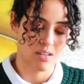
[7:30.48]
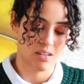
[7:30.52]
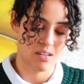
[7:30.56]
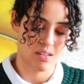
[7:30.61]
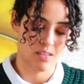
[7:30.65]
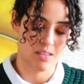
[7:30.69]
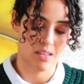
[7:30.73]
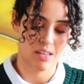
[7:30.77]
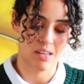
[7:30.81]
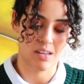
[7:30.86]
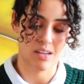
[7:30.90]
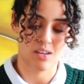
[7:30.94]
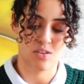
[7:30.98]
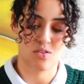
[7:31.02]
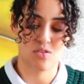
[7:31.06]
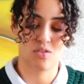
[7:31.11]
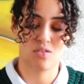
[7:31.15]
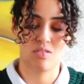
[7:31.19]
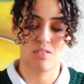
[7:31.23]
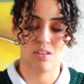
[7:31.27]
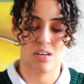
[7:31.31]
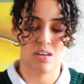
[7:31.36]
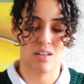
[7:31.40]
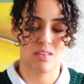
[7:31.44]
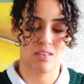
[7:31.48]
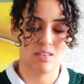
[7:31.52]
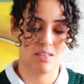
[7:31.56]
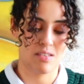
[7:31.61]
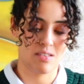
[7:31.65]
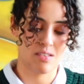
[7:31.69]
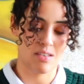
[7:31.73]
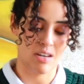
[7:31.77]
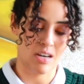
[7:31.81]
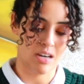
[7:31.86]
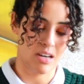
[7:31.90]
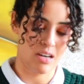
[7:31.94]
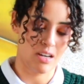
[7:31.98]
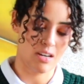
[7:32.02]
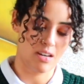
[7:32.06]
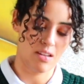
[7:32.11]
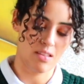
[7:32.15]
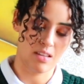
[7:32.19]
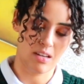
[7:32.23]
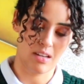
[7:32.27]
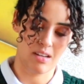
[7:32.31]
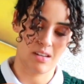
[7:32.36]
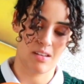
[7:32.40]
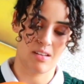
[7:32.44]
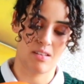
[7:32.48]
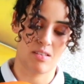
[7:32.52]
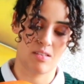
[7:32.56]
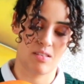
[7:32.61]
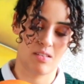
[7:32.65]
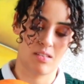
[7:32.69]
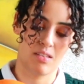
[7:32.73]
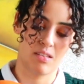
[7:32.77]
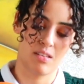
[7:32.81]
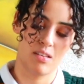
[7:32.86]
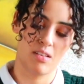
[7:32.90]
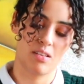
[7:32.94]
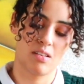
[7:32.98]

I think I should take the side that is